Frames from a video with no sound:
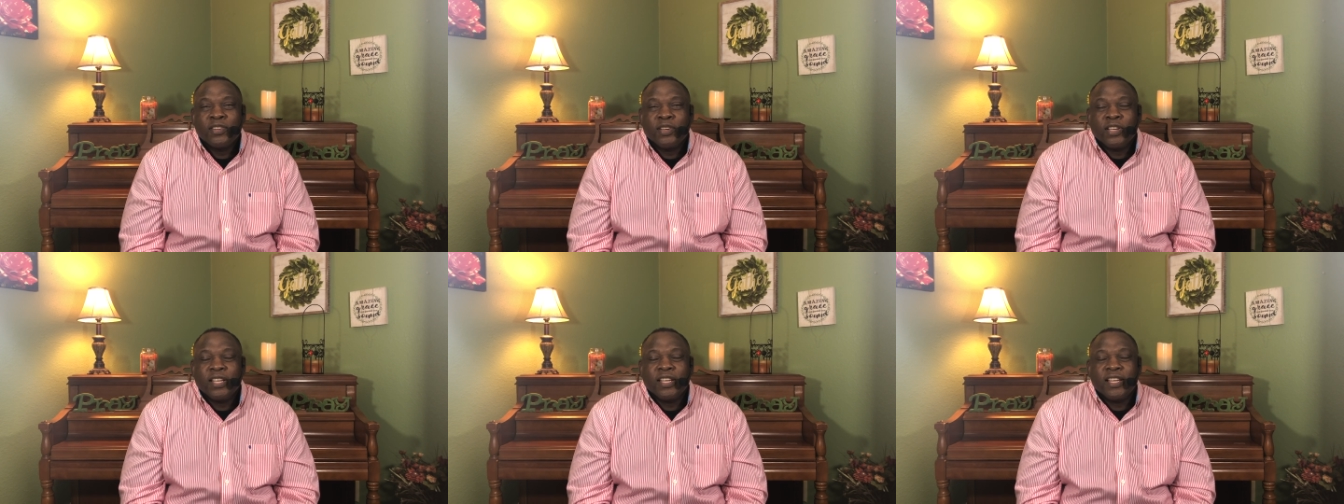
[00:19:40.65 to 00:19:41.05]

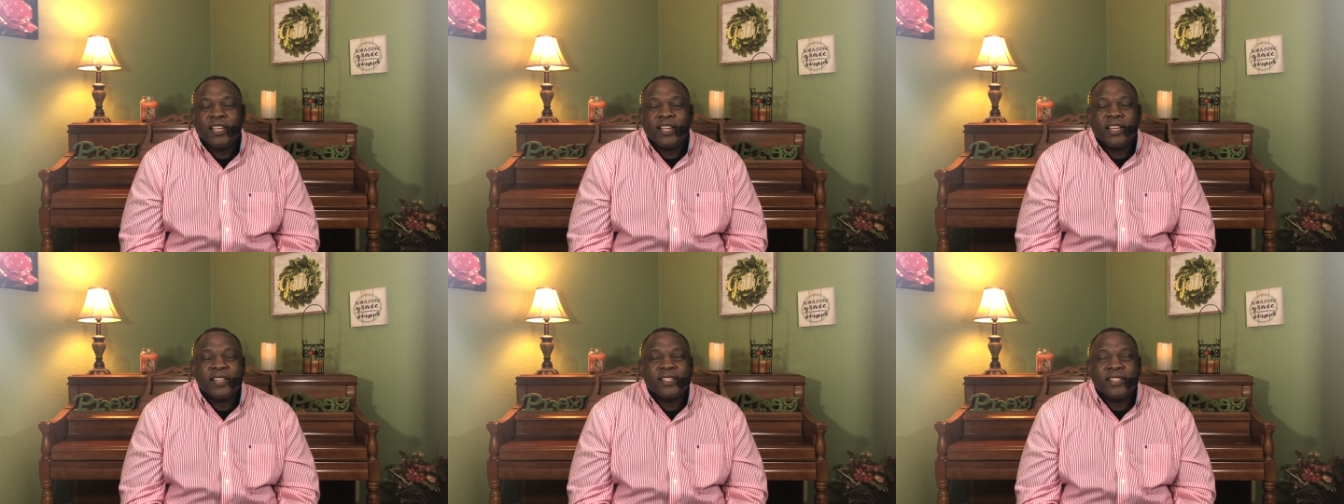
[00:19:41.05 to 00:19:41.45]

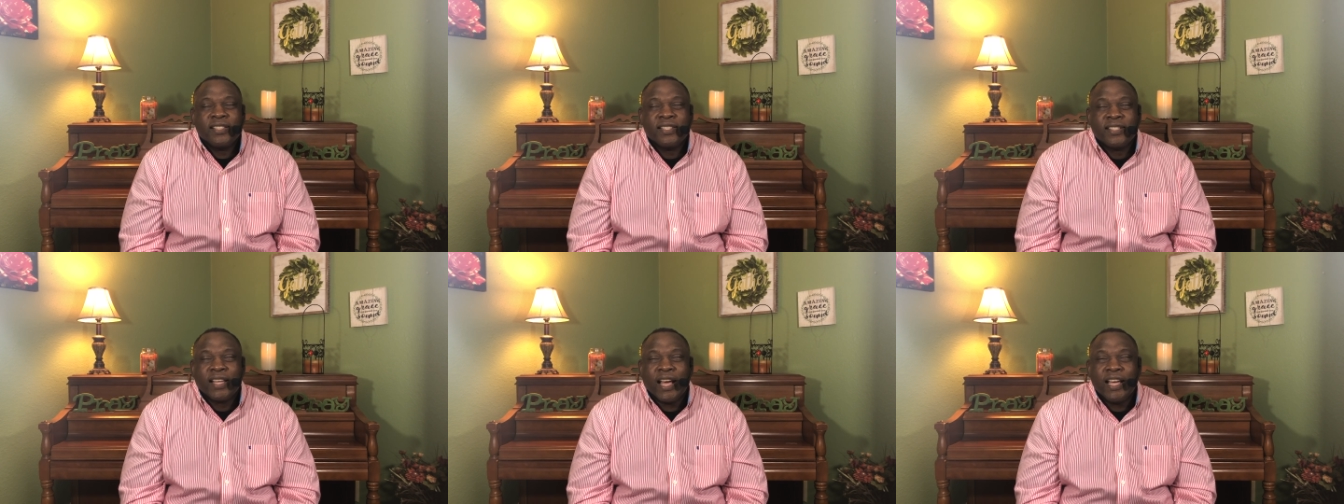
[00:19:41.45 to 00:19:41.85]
it, it
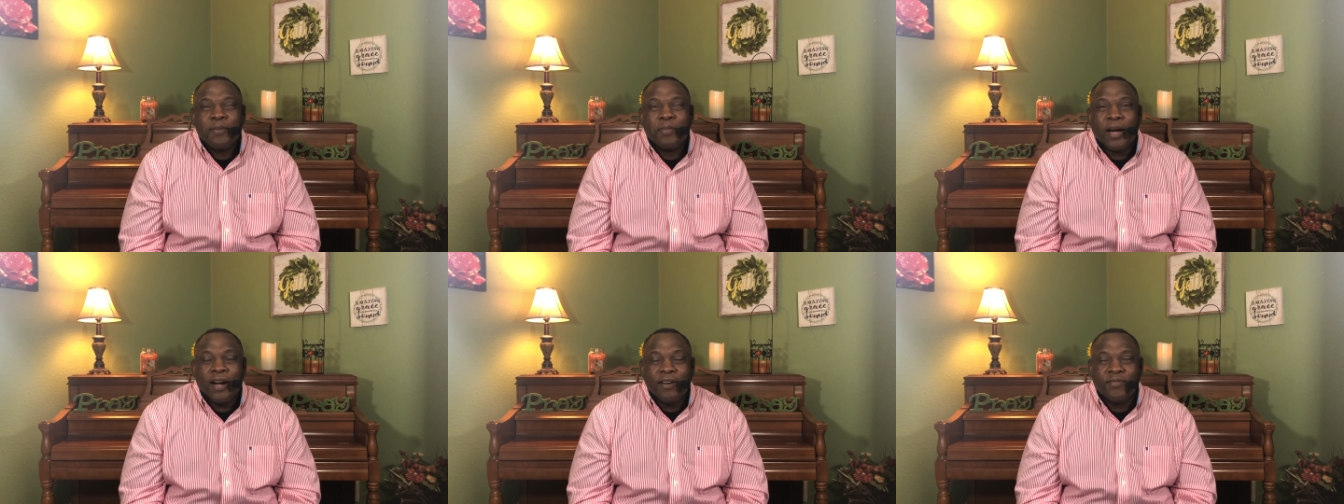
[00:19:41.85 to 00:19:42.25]
is
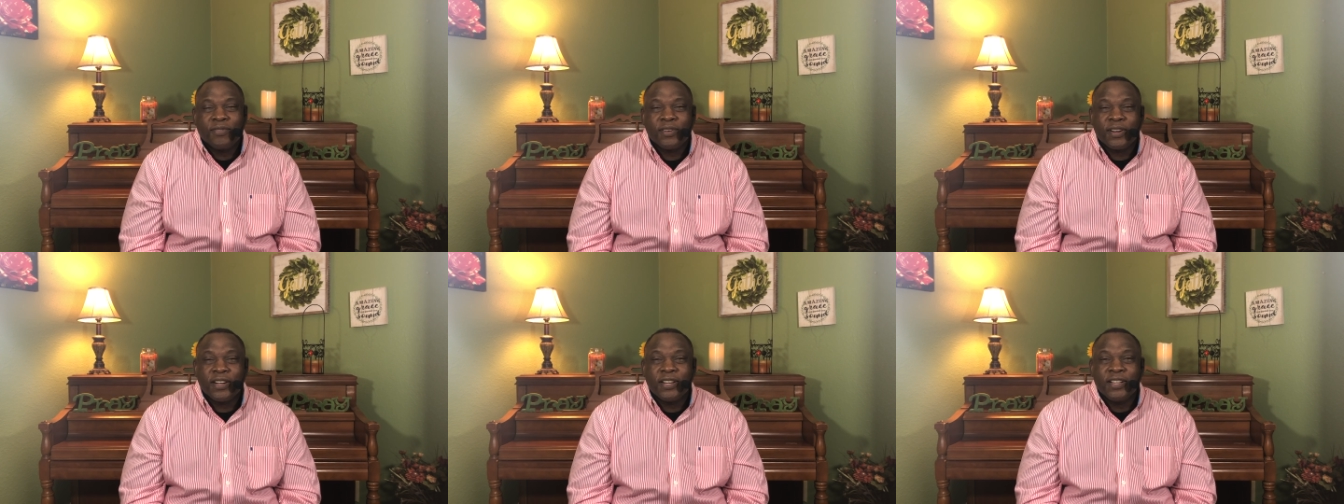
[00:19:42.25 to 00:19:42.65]
time out
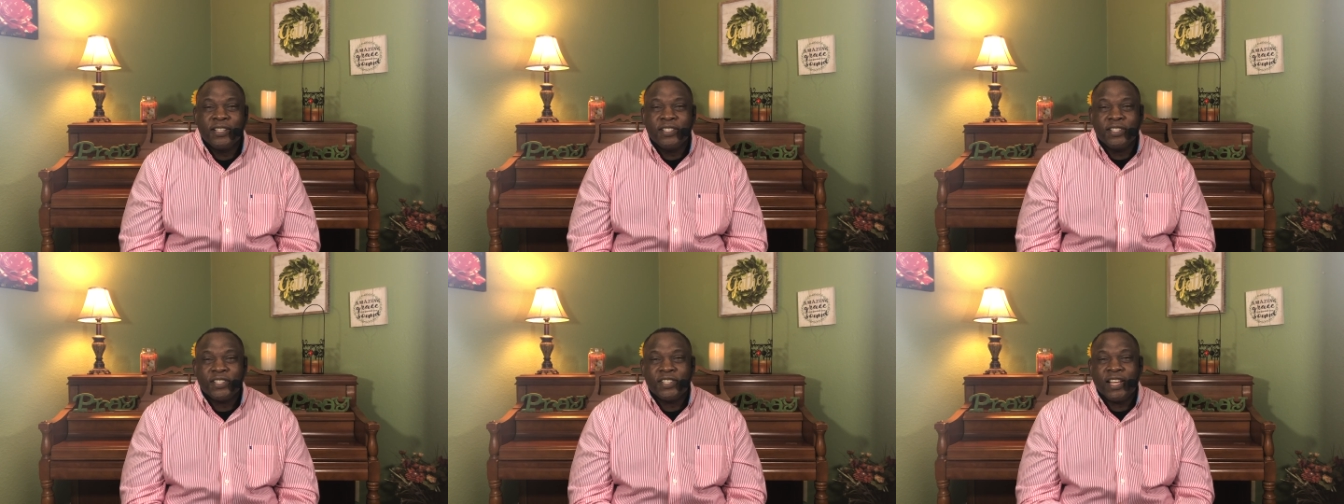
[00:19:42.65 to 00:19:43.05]
for
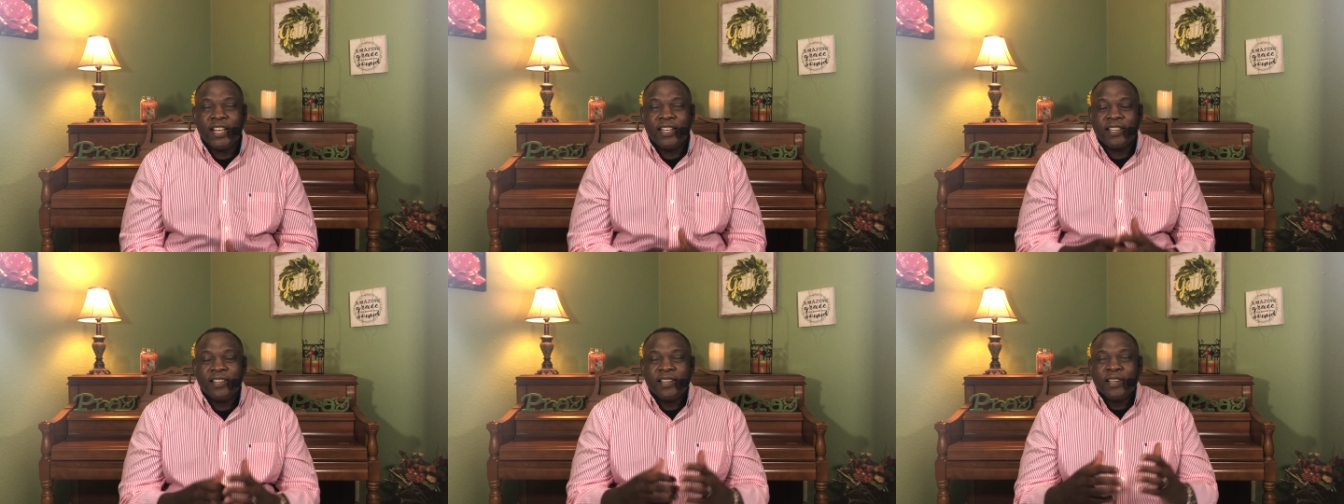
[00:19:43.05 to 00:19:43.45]

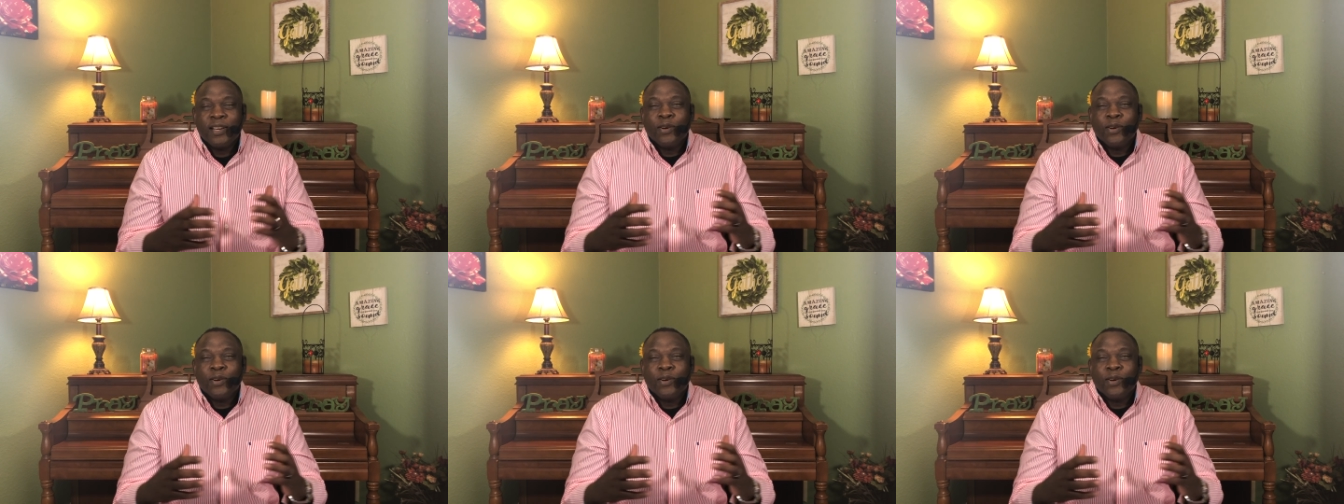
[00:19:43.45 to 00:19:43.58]
understanding